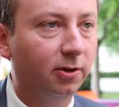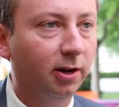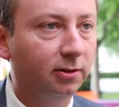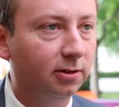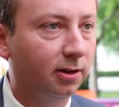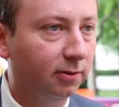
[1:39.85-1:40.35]
of
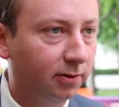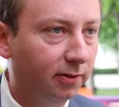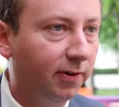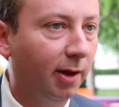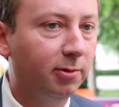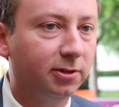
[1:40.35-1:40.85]
great to, for
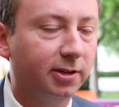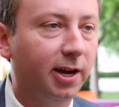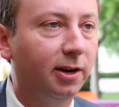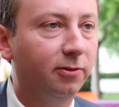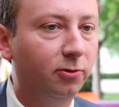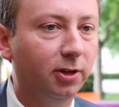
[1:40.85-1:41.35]
the families to
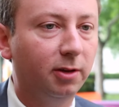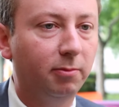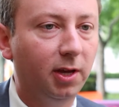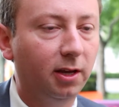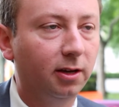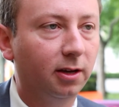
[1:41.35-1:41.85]
kind of really
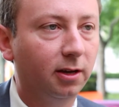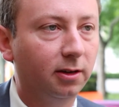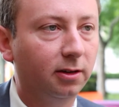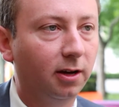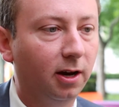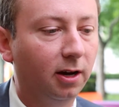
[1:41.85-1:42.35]
meet
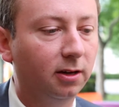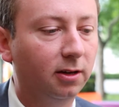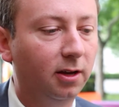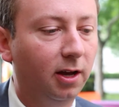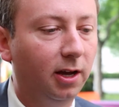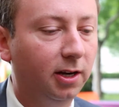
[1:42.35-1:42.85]
and uh,
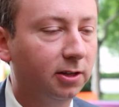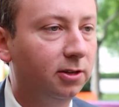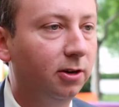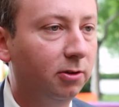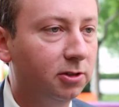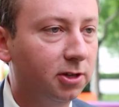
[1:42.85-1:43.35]
and get
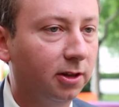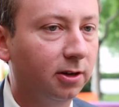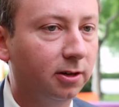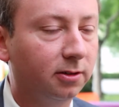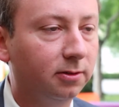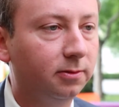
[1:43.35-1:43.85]
to know each
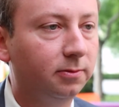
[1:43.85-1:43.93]
other.